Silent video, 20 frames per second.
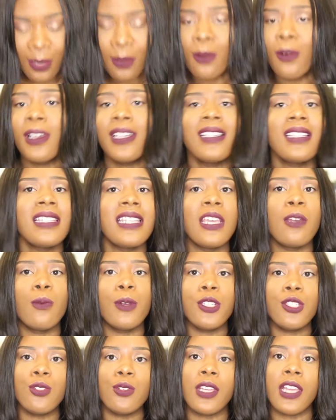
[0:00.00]
want to say
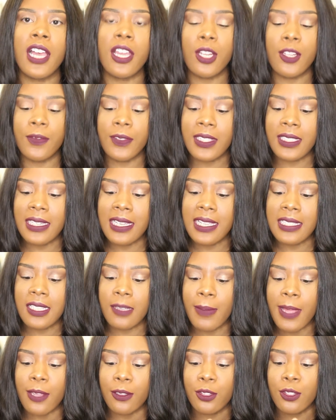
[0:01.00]
once you cut off the lace,
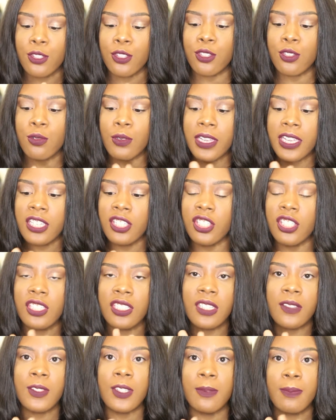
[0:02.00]
about 2
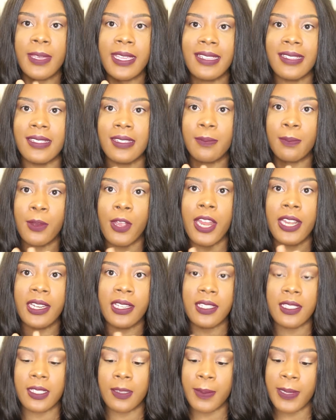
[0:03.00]
inches of space,
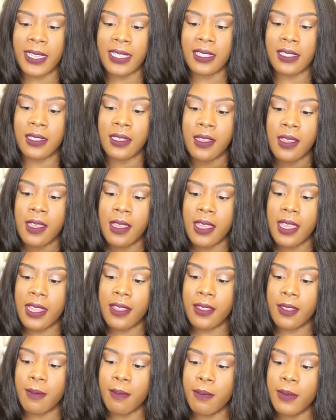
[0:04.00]
parting space
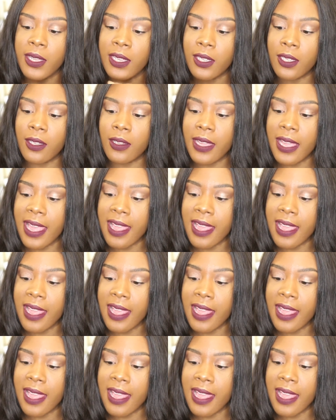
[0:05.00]
in the middle,